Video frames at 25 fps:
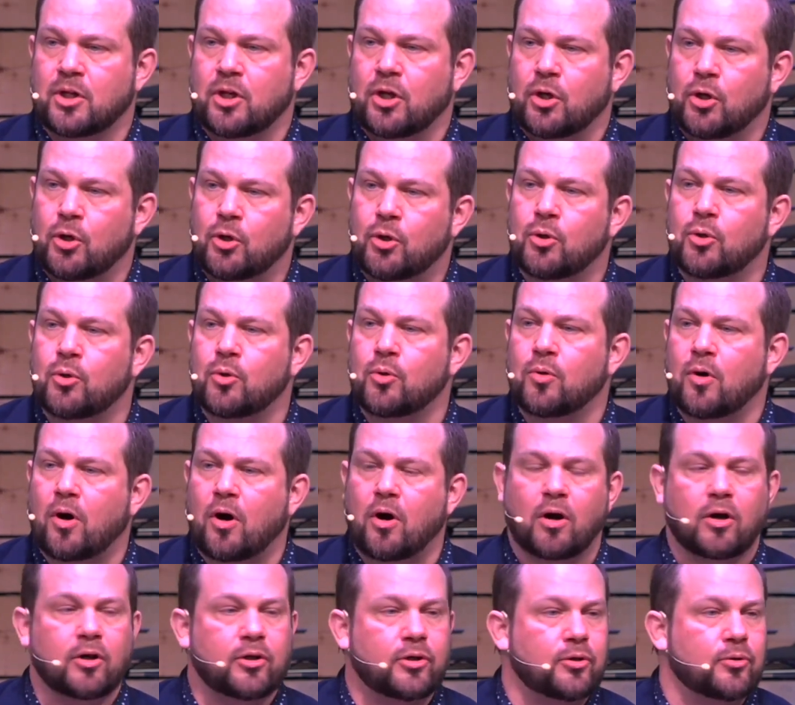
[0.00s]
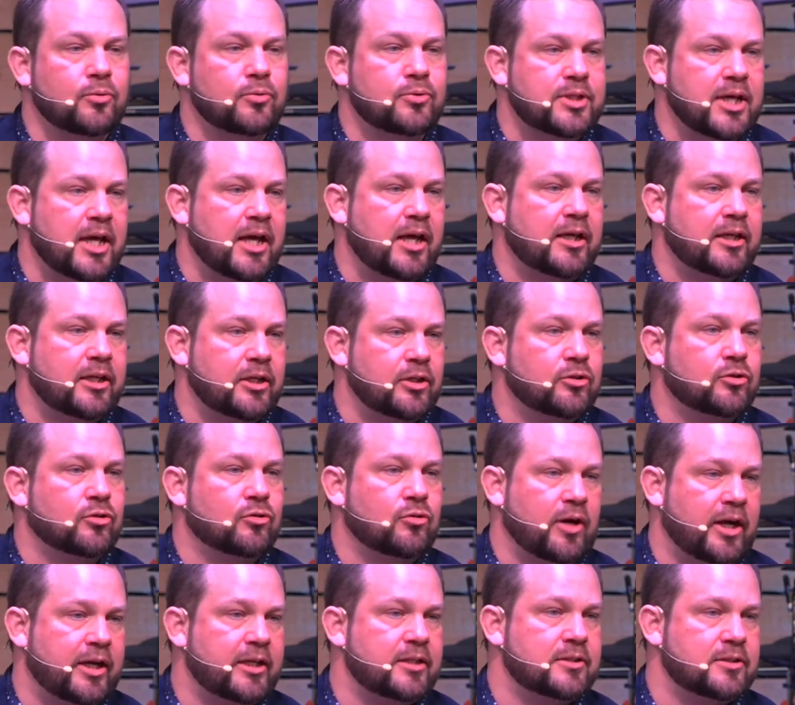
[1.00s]
Who are you taking
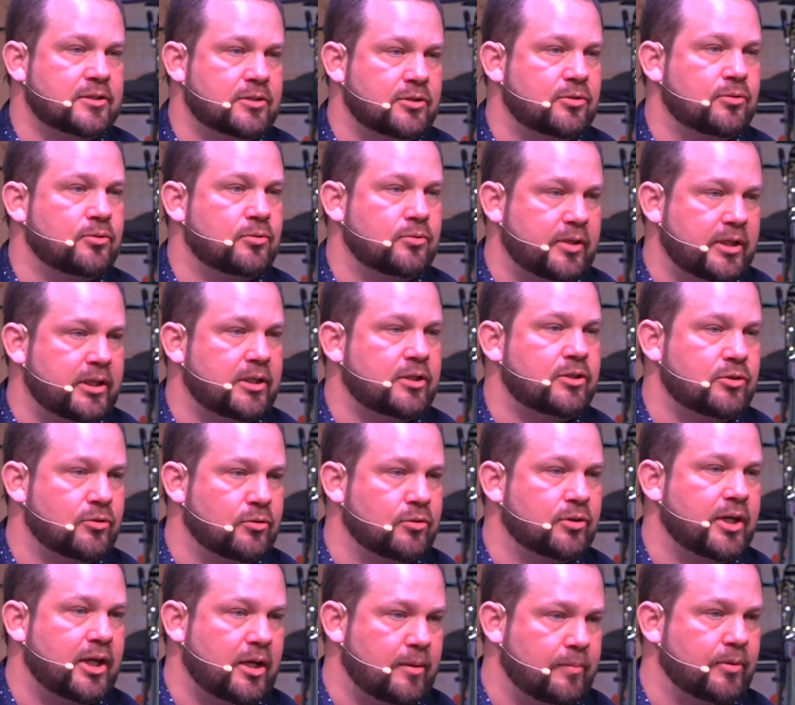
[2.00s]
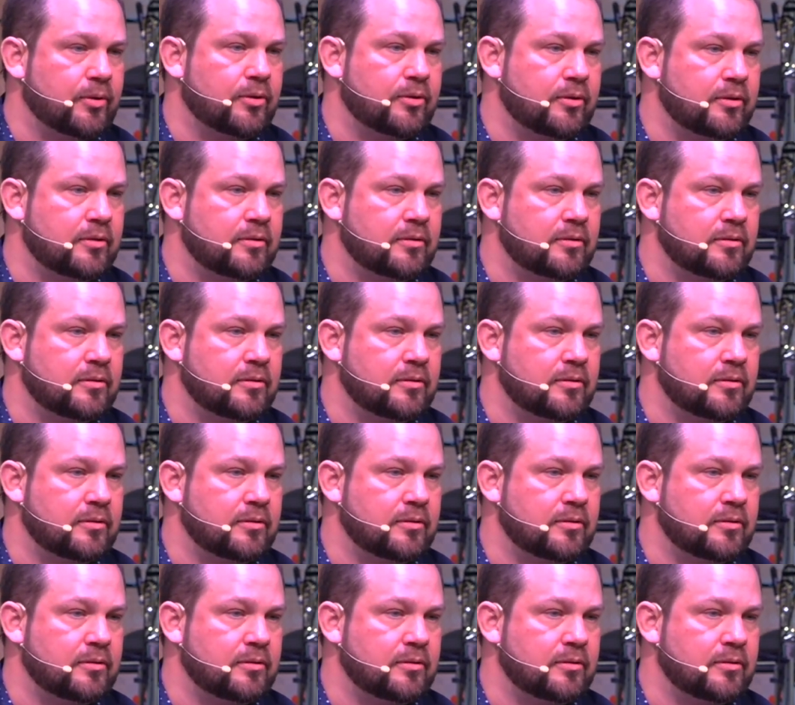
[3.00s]
Christ to in your neighborhood?